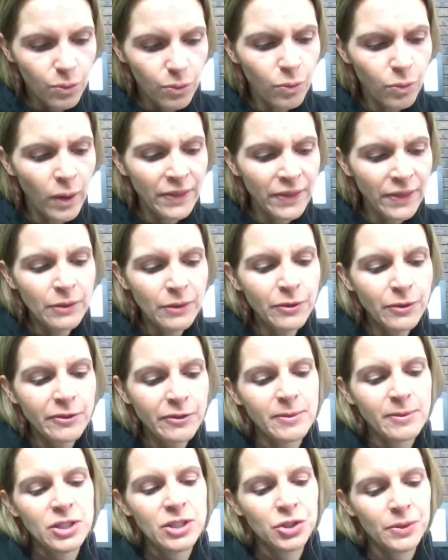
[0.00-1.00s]
one thing we've
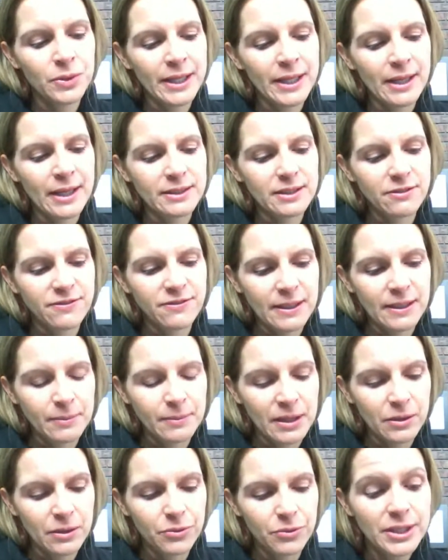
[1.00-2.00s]
been doing as a
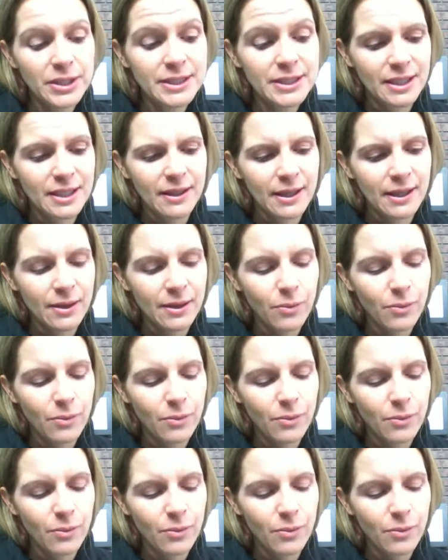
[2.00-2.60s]
family recently